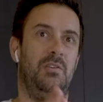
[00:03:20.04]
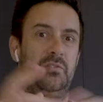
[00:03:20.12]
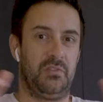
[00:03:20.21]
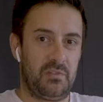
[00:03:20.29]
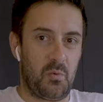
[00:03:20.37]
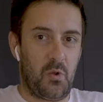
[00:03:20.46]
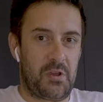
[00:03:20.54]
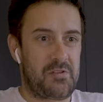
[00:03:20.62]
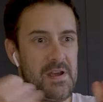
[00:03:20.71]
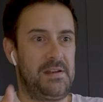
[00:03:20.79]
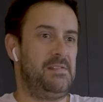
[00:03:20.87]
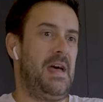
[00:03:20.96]
So the
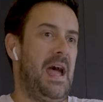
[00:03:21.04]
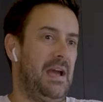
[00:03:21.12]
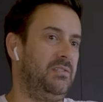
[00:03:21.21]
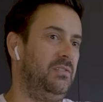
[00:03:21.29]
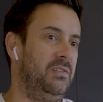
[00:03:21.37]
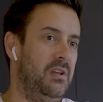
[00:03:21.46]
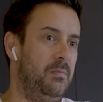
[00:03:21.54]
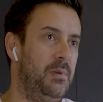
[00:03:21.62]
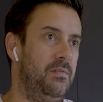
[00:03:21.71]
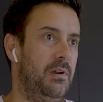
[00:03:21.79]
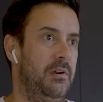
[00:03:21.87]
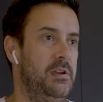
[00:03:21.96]
workaround and the hacks is going to be
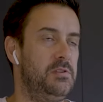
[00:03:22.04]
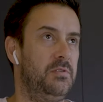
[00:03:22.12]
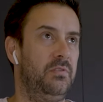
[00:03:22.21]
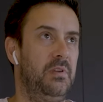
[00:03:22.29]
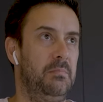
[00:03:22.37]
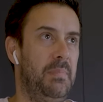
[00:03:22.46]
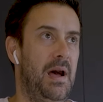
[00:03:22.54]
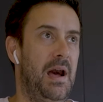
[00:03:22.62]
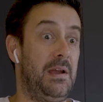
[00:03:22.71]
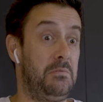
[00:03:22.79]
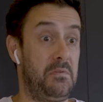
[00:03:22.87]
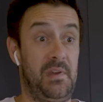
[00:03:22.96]
a very interesting
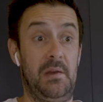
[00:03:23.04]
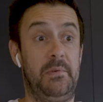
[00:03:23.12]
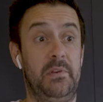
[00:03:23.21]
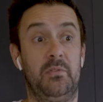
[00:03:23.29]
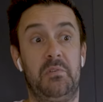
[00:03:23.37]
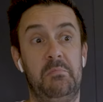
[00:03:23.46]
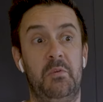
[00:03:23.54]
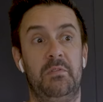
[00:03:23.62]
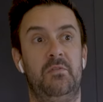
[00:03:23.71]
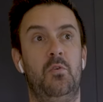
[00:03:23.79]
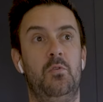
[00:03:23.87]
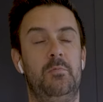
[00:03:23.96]
part of our industry moving
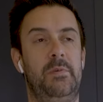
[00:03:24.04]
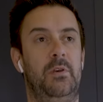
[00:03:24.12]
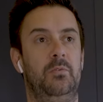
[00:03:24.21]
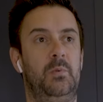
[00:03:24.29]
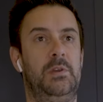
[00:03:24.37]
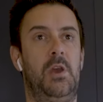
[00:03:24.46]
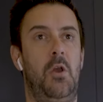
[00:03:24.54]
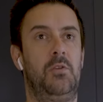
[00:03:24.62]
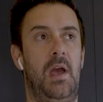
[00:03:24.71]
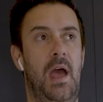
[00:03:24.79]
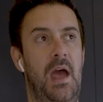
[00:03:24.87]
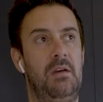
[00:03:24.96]
forward, because we're going
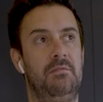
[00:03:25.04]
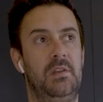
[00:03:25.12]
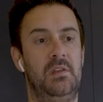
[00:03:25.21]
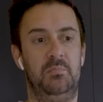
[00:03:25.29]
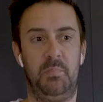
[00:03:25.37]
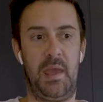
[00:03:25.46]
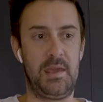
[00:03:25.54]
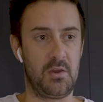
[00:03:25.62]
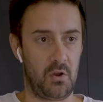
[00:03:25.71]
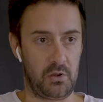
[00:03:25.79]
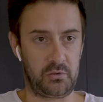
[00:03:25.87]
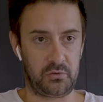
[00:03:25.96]
to have these
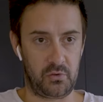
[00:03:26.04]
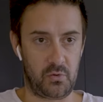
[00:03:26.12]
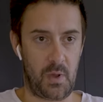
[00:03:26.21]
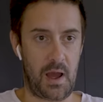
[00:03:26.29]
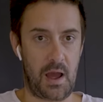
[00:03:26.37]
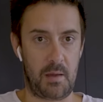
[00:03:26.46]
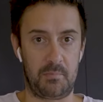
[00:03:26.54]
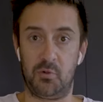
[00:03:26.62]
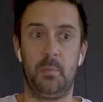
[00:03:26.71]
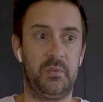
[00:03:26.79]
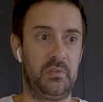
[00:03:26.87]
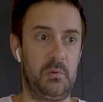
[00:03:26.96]
peacocks who are
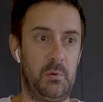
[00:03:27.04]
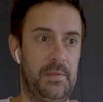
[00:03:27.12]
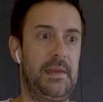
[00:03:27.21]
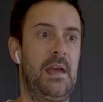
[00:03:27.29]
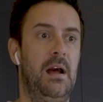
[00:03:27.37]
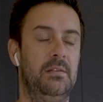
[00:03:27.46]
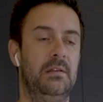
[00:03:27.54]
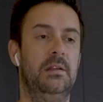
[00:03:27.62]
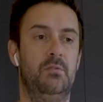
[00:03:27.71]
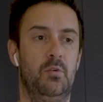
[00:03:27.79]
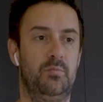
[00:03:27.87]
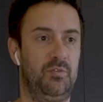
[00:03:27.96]
promising what they can't
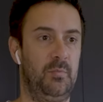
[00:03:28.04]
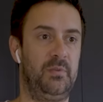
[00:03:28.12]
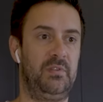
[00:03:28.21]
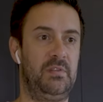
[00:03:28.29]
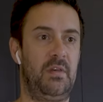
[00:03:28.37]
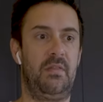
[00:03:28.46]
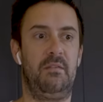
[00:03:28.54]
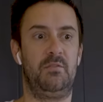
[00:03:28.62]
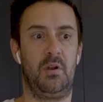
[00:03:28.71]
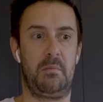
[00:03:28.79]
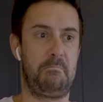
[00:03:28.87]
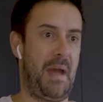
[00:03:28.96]
deliver, or promising that they've
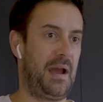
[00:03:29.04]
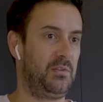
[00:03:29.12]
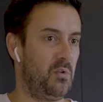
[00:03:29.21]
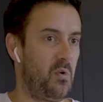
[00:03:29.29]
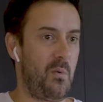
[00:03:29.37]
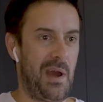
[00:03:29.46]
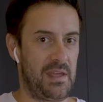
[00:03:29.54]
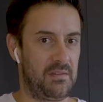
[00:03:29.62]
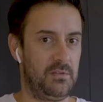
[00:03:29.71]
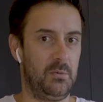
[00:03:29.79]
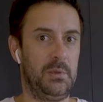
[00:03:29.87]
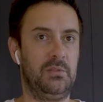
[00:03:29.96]
got a backdoor way
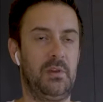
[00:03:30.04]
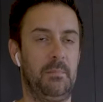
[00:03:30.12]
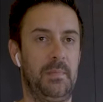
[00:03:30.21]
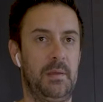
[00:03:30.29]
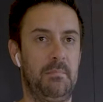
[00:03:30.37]
of doing something.